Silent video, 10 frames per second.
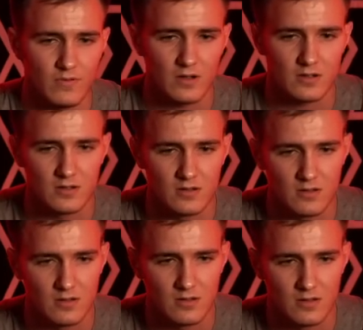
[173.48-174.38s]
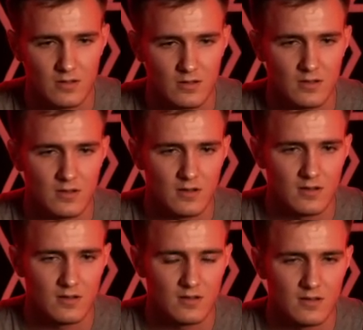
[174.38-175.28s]

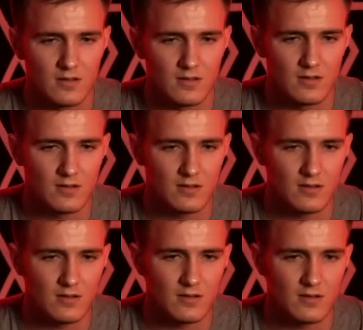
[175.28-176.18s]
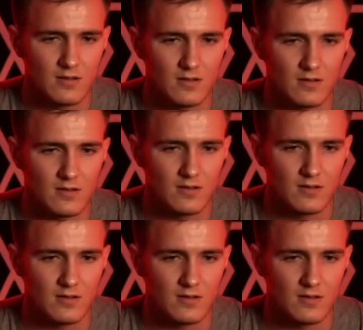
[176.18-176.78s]
No one is speaking in this clip.